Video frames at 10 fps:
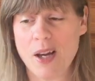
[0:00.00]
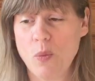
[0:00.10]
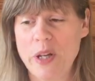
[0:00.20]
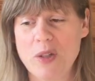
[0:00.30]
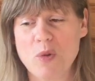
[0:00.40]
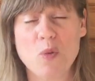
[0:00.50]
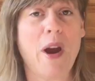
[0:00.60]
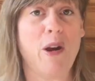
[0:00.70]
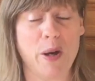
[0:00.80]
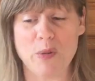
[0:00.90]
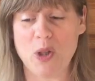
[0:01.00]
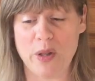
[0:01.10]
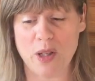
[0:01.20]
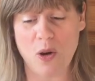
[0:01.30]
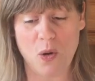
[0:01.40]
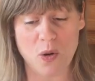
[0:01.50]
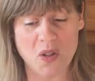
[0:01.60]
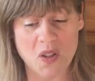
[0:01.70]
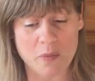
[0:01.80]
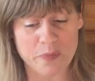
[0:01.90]
which was where I was doing the
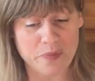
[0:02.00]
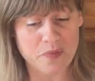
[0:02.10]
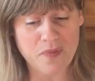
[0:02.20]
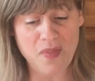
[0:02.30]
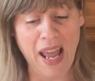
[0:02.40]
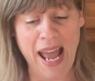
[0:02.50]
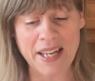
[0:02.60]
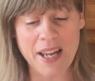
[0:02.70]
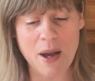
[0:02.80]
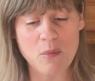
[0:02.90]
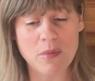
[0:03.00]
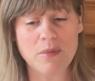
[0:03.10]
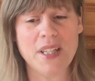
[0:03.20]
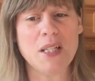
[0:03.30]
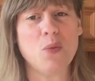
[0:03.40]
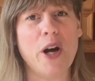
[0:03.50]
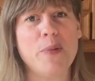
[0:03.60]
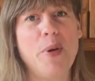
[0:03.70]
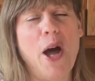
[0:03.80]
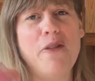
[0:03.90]
course and um, these worked
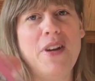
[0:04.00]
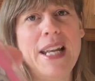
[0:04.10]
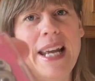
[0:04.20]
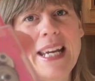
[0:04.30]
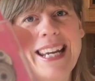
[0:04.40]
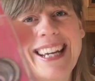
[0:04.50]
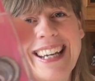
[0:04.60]
perfectly.